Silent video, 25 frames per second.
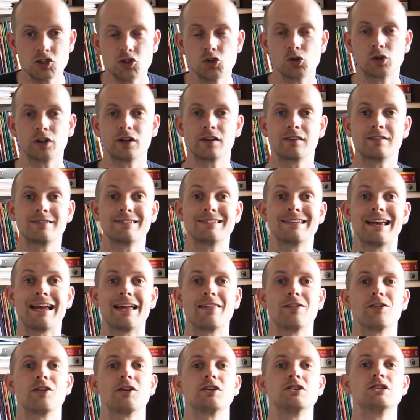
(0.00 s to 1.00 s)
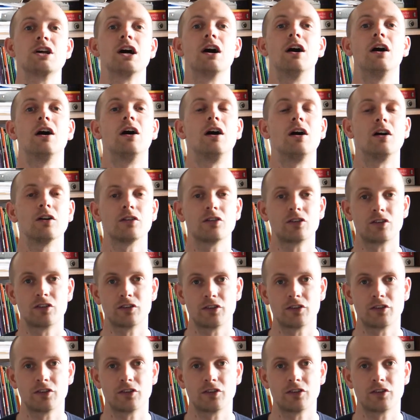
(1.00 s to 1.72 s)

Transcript: you're going to set the task.